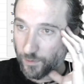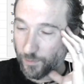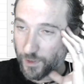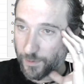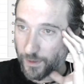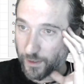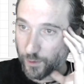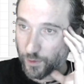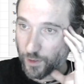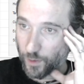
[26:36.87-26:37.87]
Maybe I
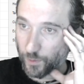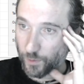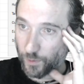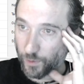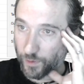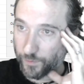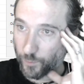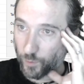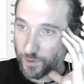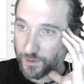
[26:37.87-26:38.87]
could go look
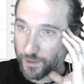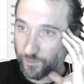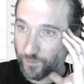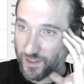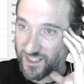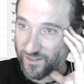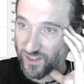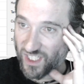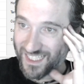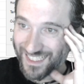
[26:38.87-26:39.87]
for a
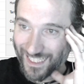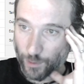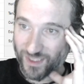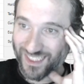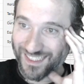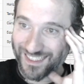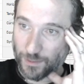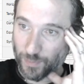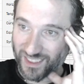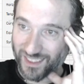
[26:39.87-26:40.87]
7-segment
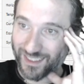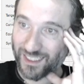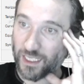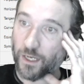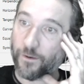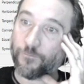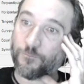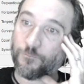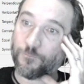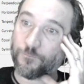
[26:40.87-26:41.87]
display
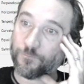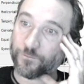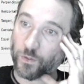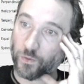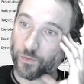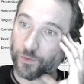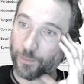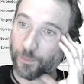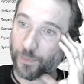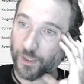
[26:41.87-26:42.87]
font,
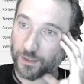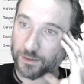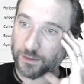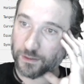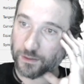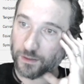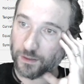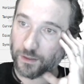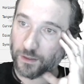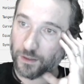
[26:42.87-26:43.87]
but
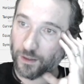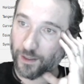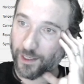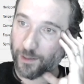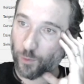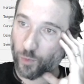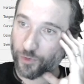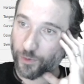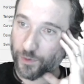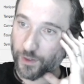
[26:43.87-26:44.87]
I am
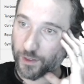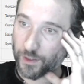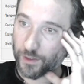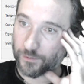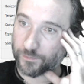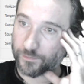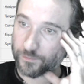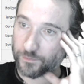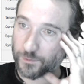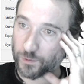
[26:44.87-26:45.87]
also thinking,
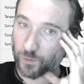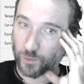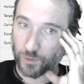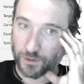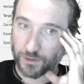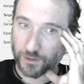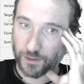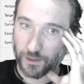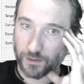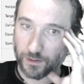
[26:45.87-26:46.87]
what's the
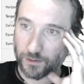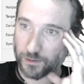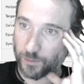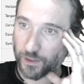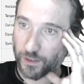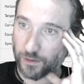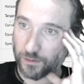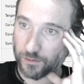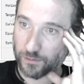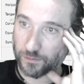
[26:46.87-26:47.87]
to display?
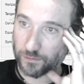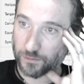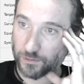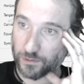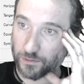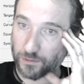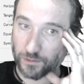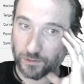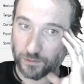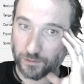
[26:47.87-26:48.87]
That's